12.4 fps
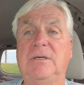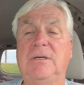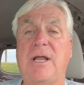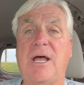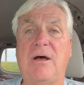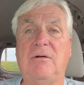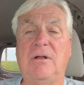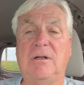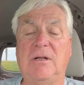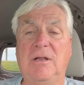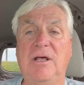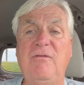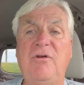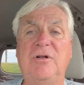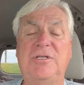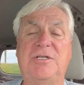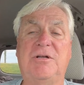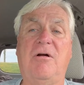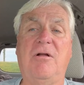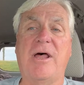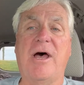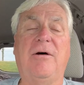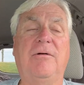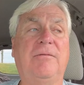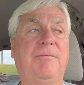Now, Live Good started
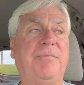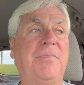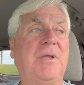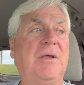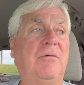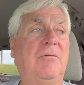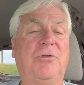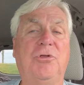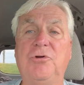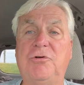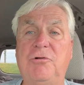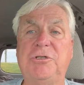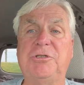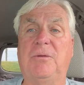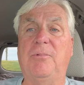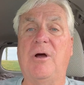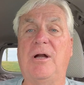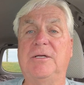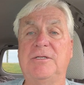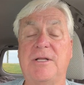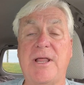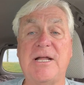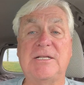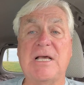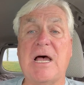out with nutritional products, and
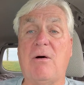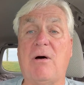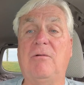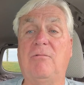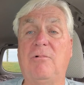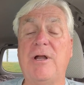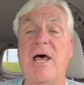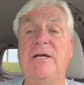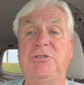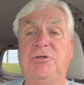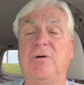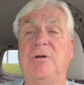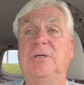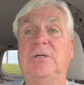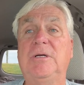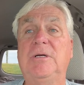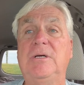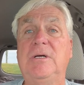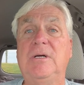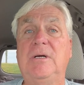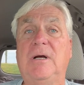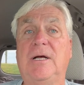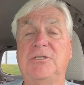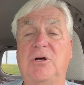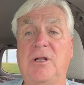that's how when I joined.
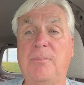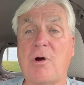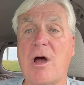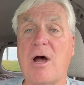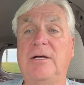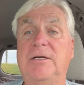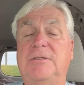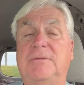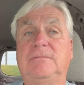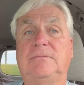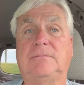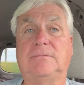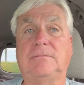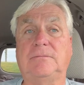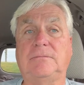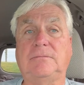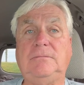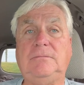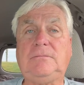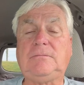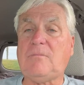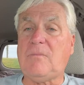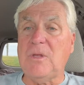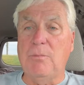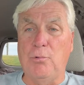I saw the products,
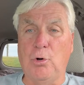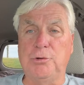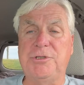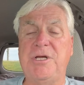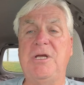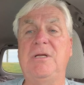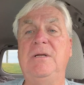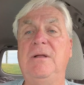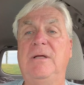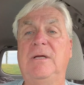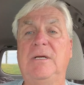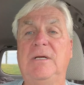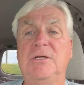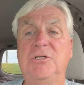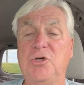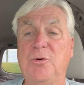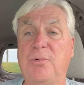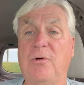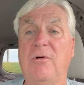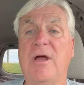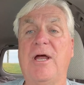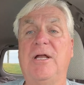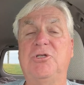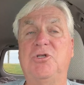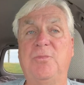protein, super
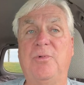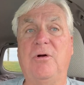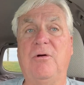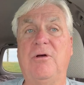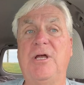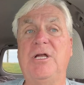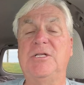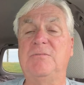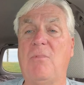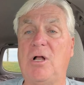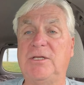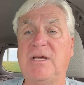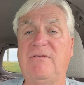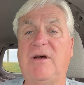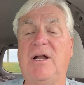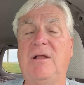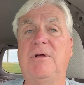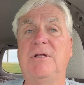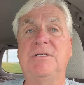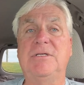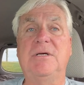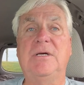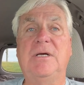red, super greens, multivitamins,